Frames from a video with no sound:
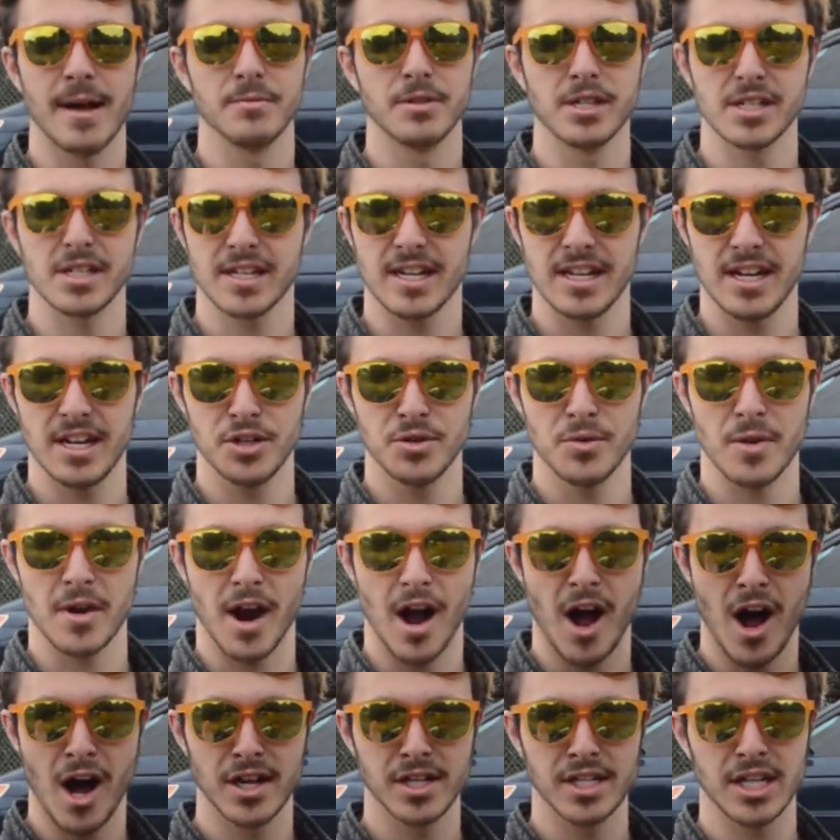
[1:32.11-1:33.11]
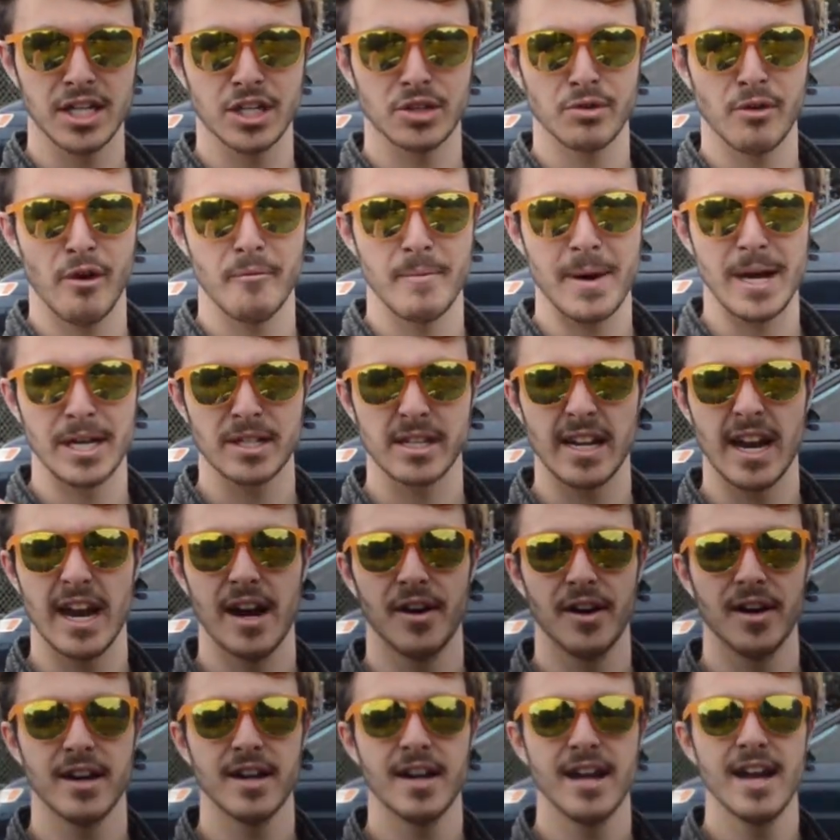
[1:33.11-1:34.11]
I'm just gonna do a constant 12 miles an
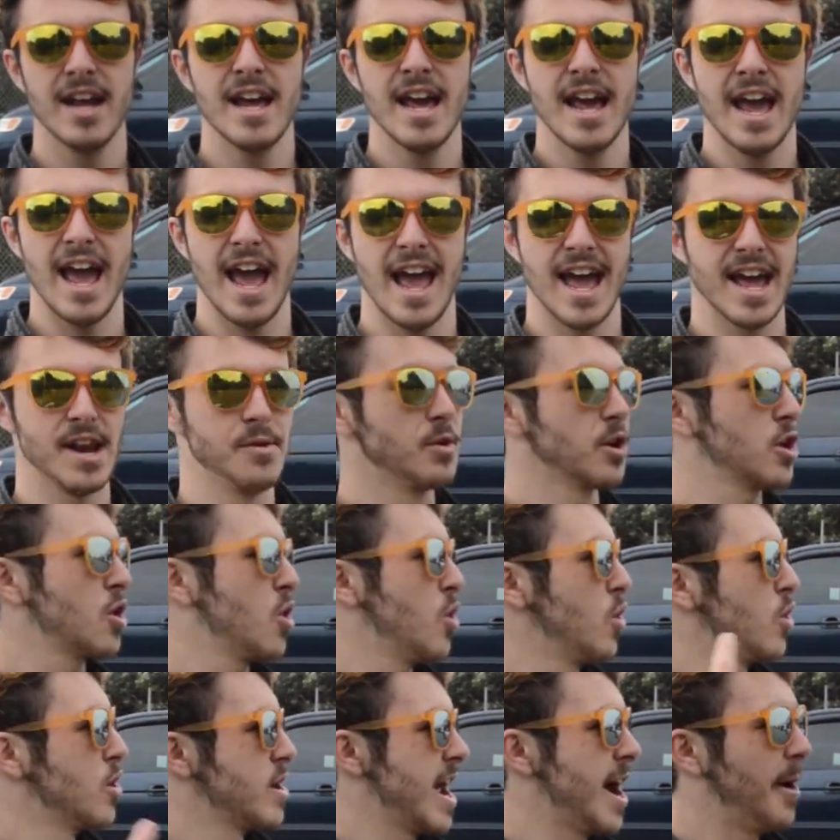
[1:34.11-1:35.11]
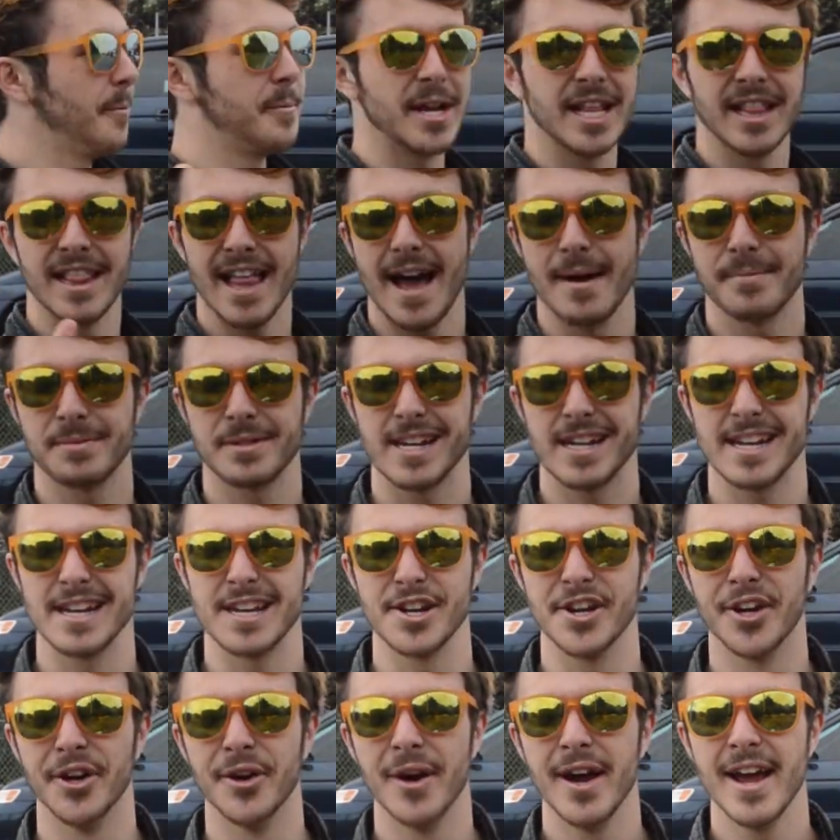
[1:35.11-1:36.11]
hour and record how many laps I
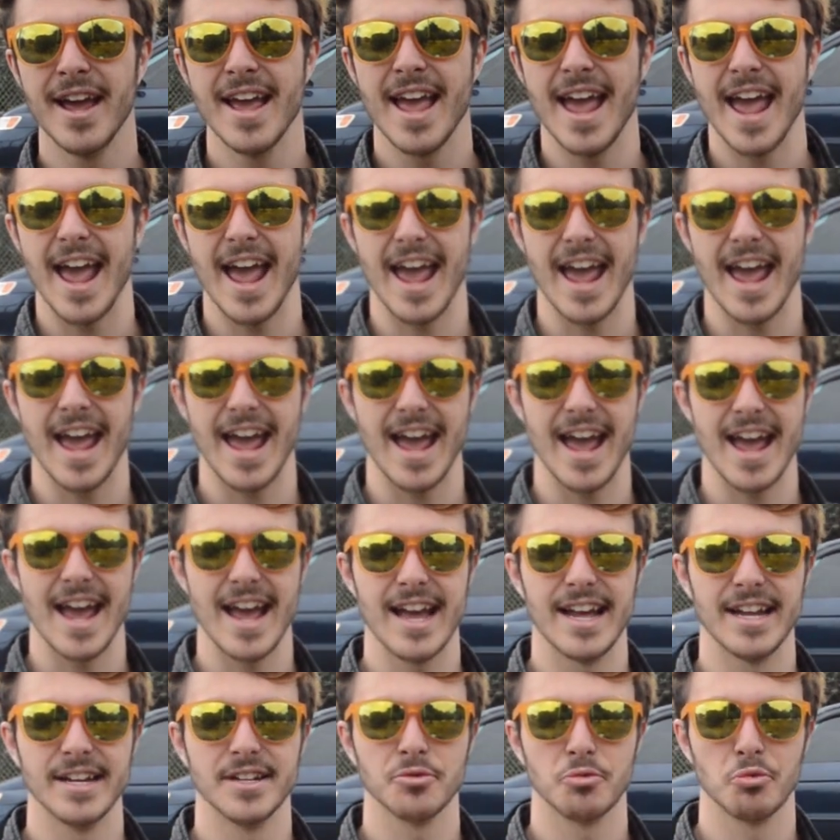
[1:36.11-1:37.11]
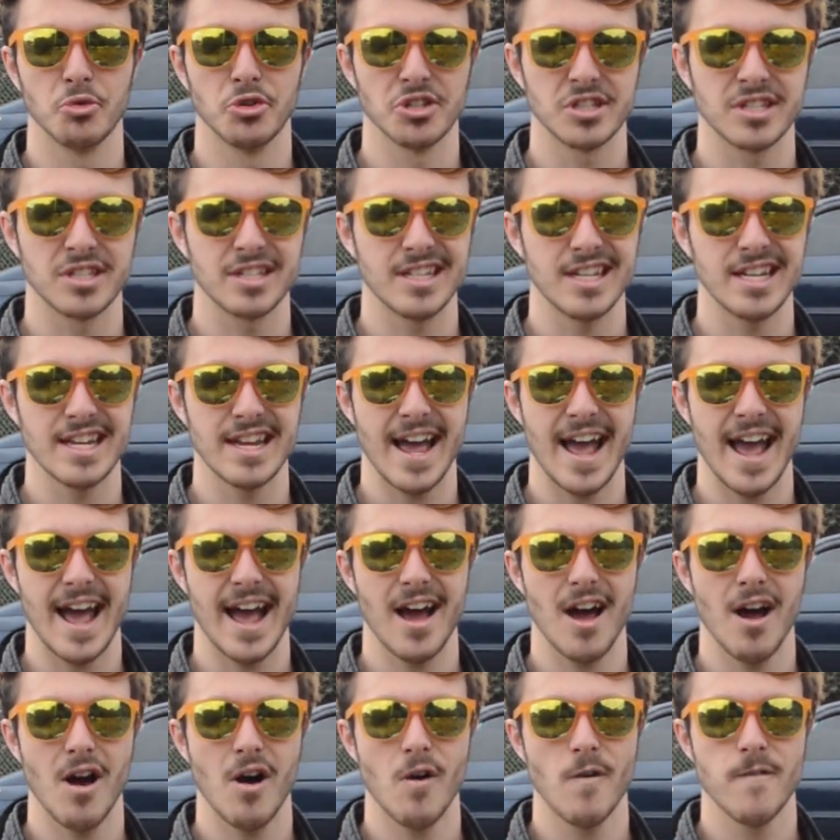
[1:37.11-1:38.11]
do, and we'll see
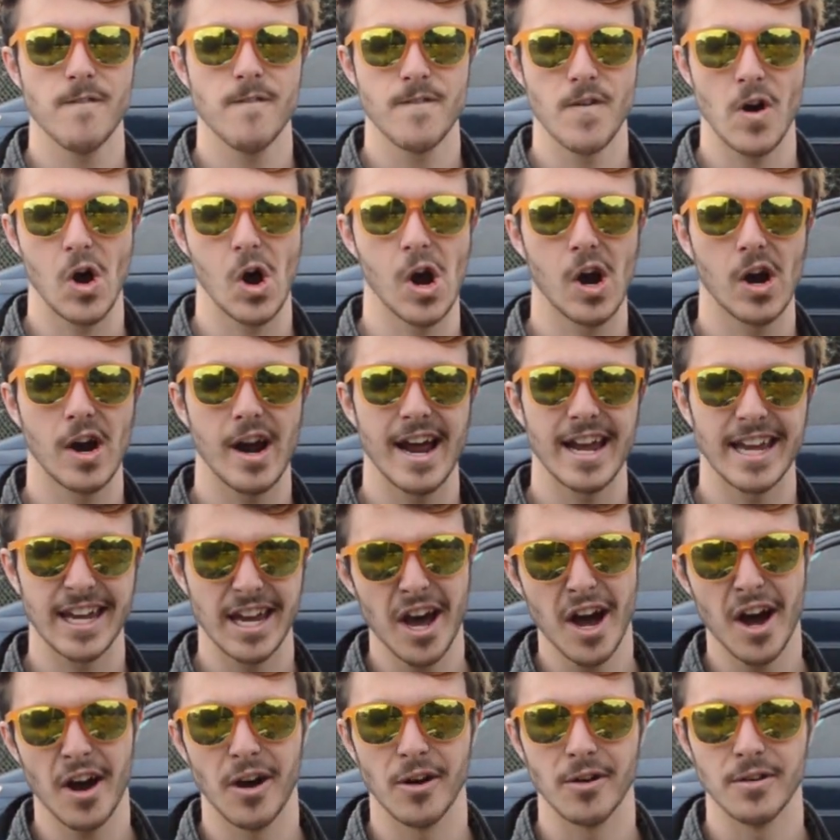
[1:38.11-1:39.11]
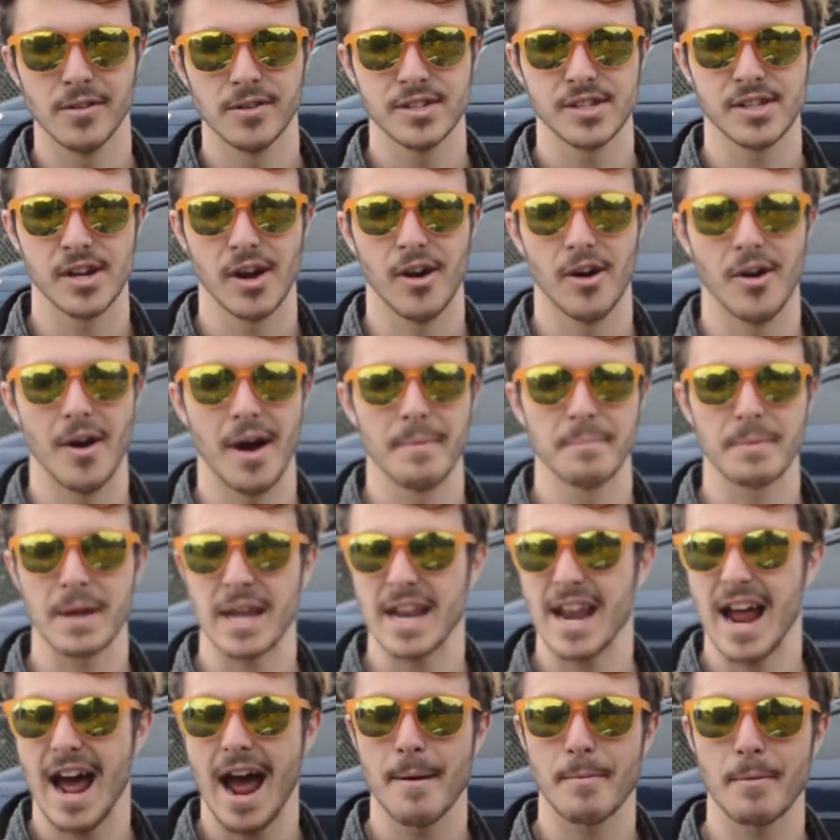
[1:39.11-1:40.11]
how far I go. So I'm
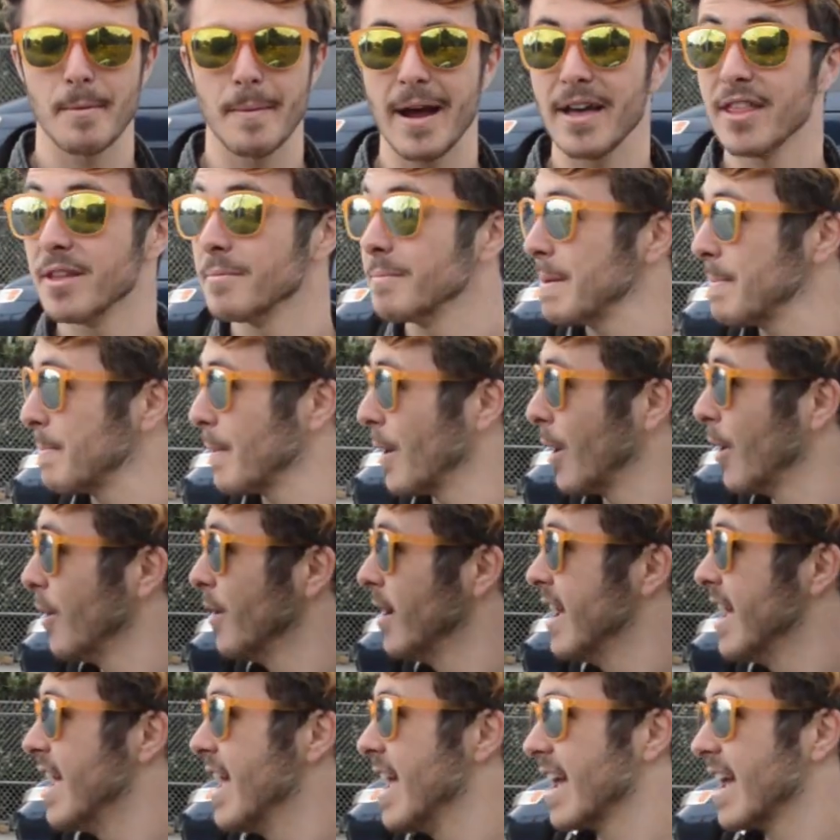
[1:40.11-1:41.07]
gonna hypermile the MEEPO.